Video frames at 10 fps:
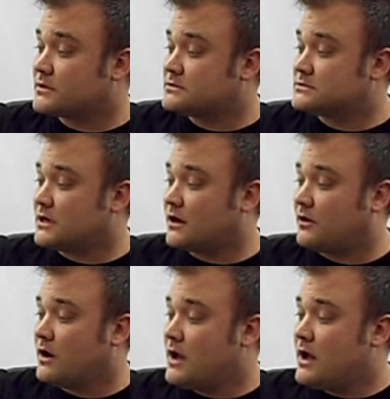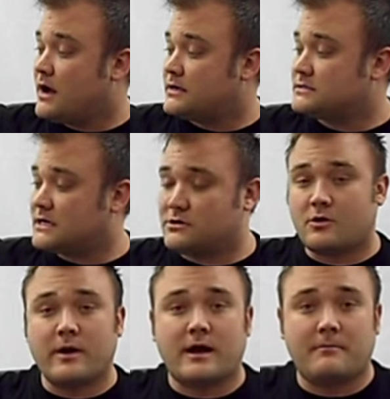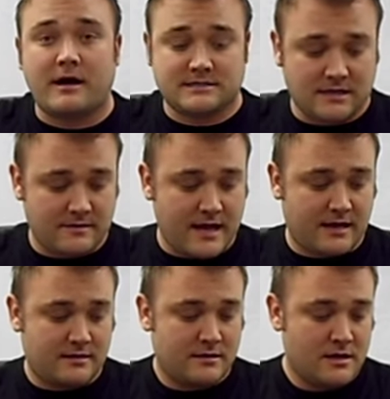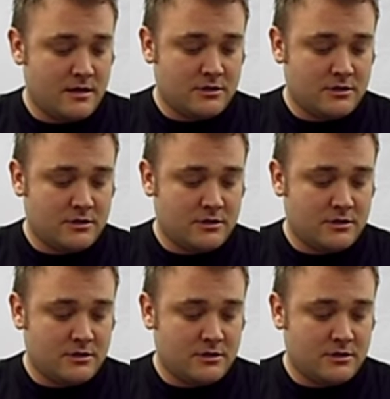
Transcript: So I decided to do a quick unboxing on that,